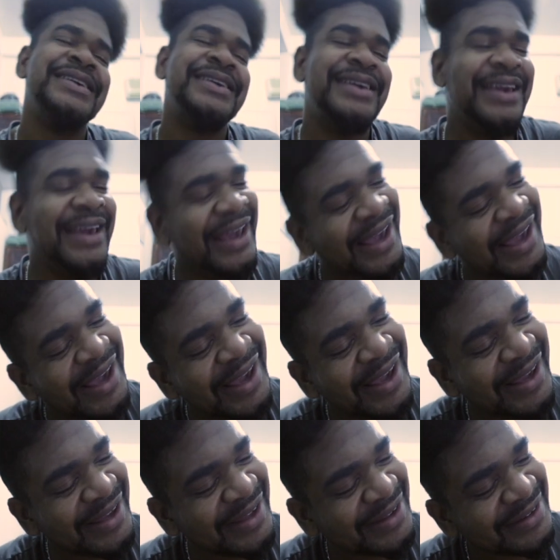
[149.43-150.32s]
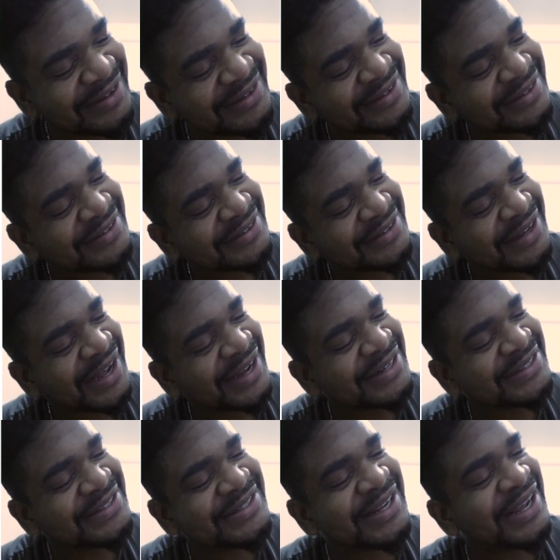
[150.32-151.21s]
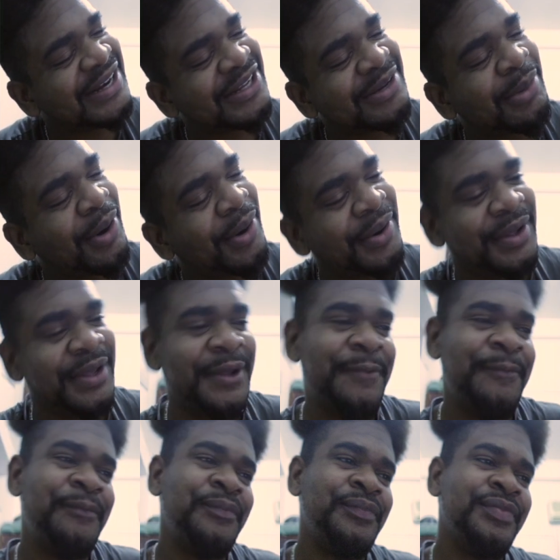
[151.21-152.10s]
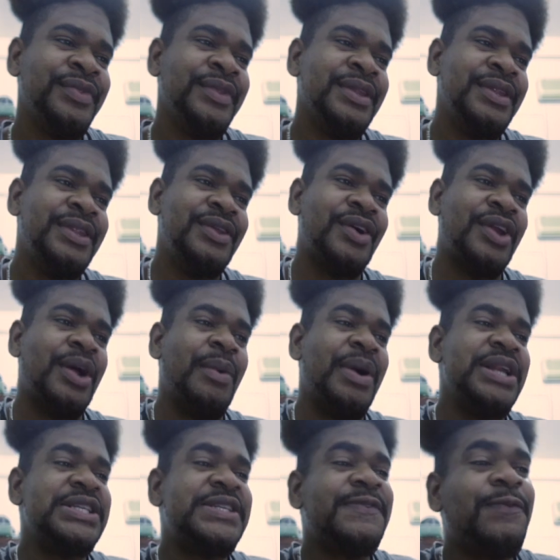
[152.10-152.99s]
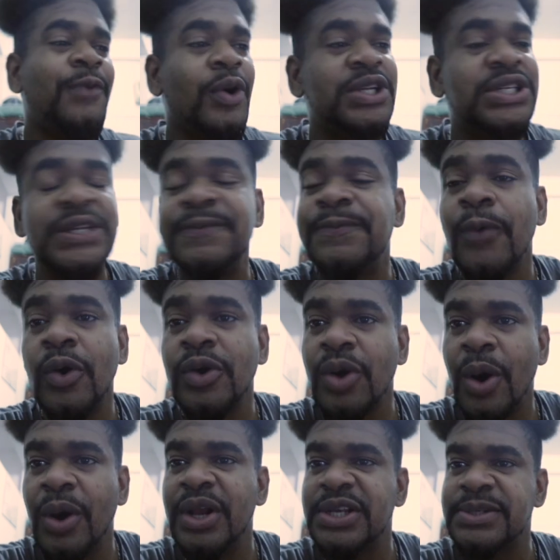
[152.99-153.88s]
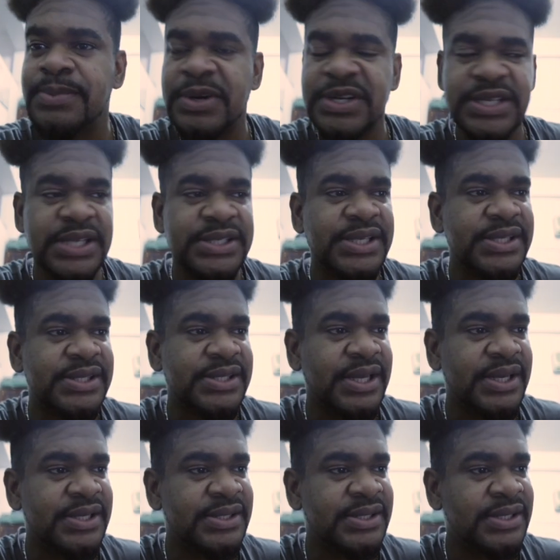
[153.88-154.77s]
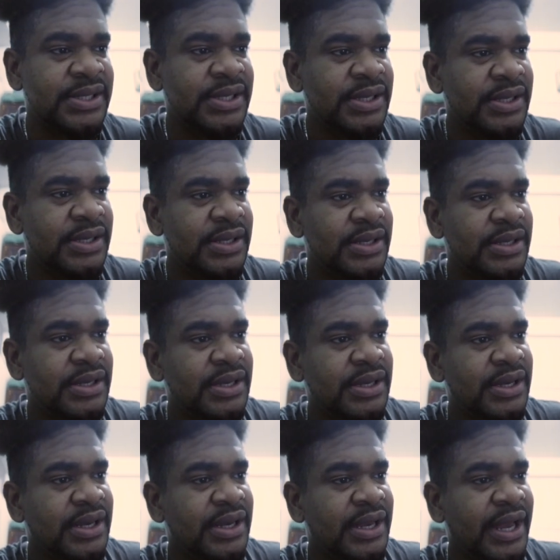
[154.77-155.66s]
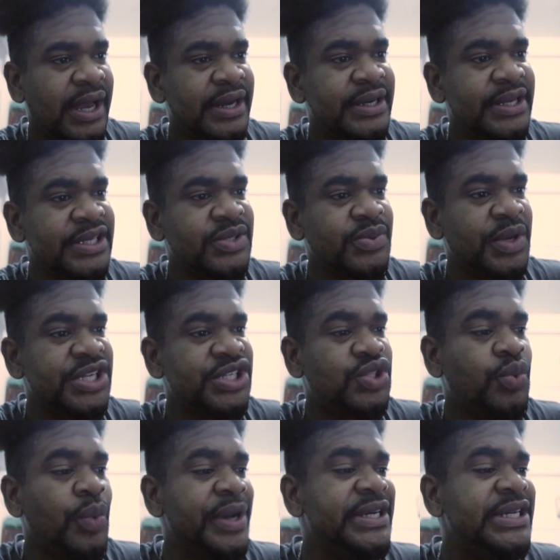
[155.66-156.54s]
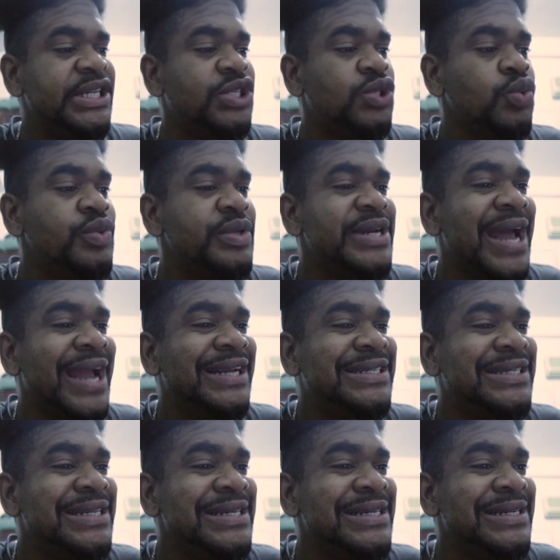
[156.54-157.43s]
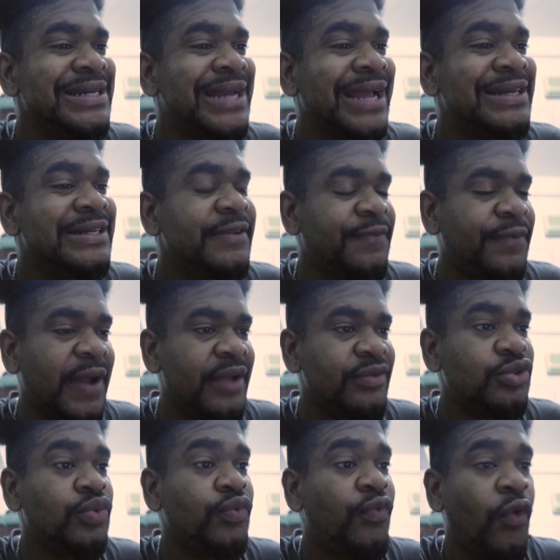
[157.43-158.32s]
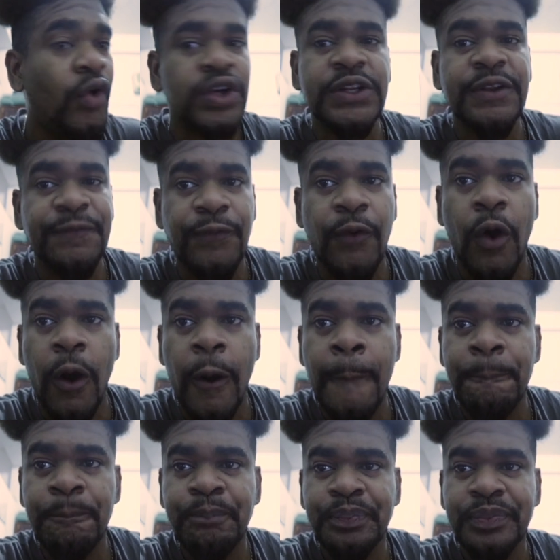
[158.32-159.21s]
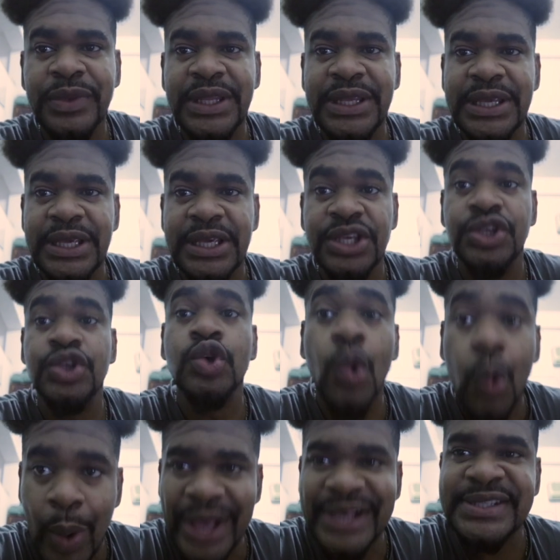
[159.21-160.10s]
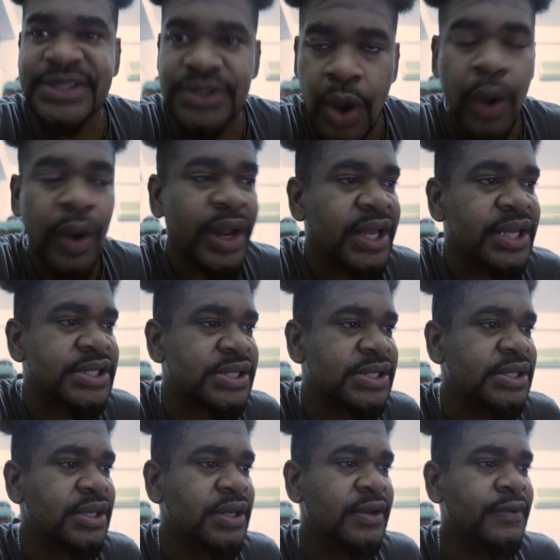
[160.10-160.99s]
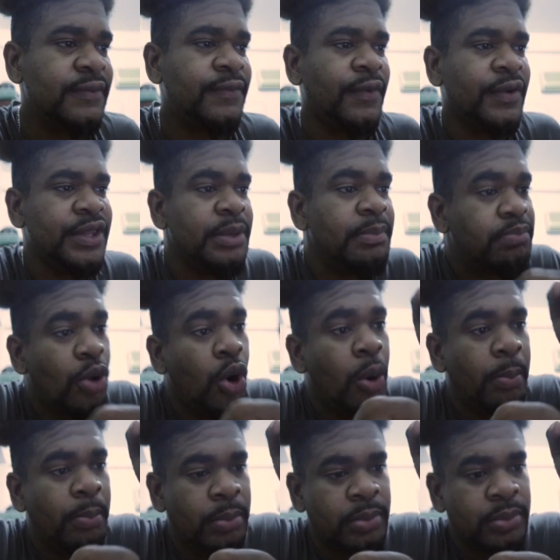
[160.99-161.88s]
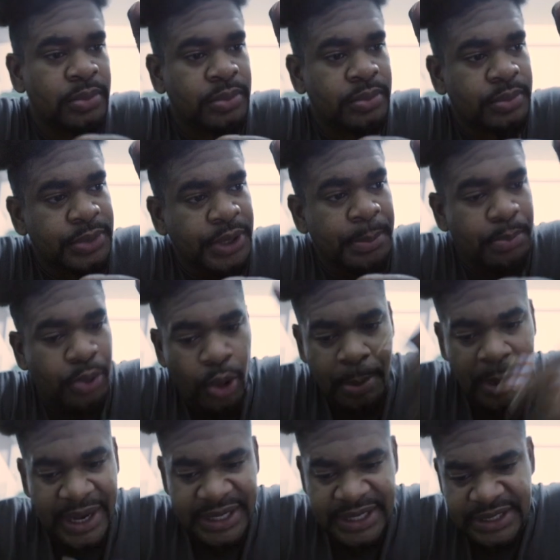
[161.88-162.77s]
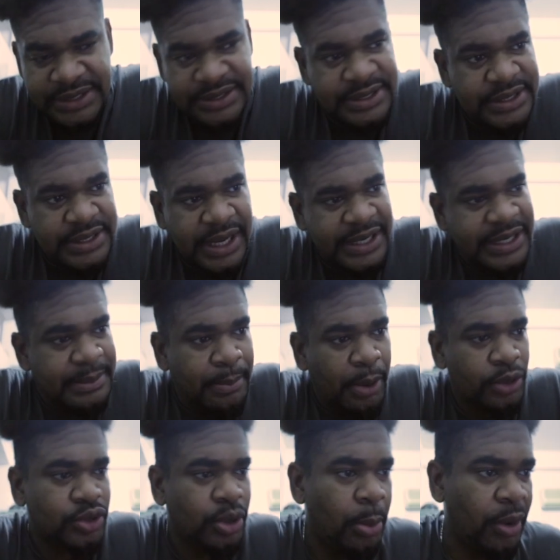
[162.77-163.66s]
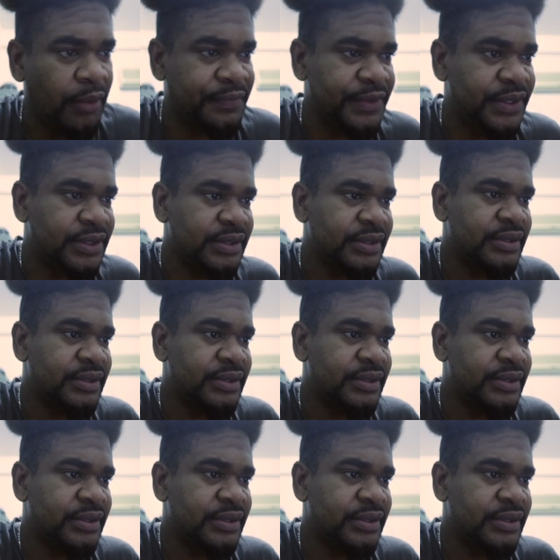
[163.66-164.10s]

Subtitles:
Hey, I tell you, boy. The other one is $44, brothers and sisters. And this one is $22.95. 44 US dollars for the broom and the thing at the bottom of it.